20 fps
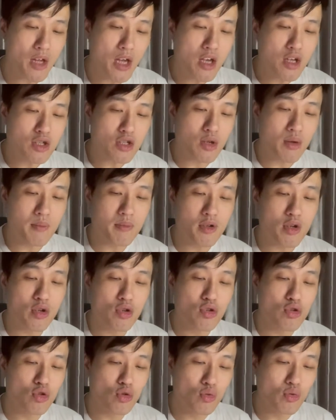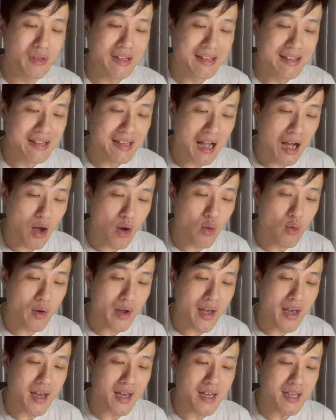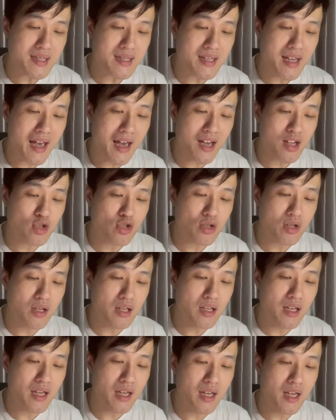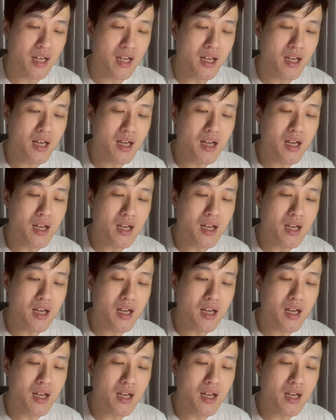So what I'm going to do now is actually,